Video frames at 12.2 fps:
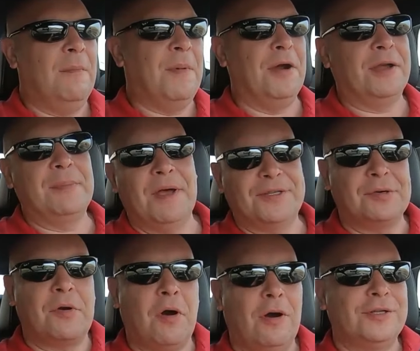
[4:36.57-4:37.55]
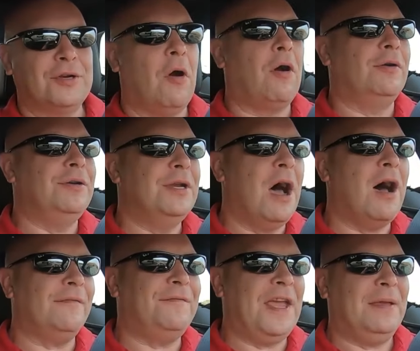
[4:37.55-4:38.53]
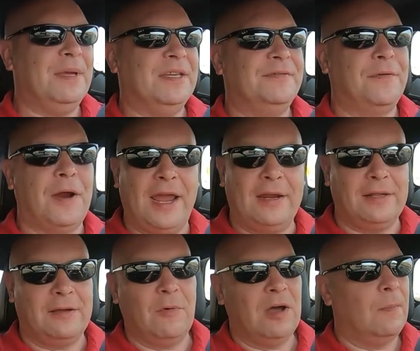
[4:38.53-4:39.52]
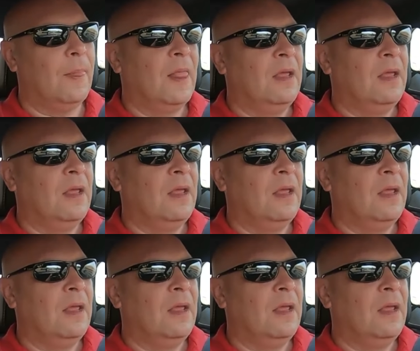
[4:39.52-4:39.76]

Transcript: American muscle cars are not famous for handling well.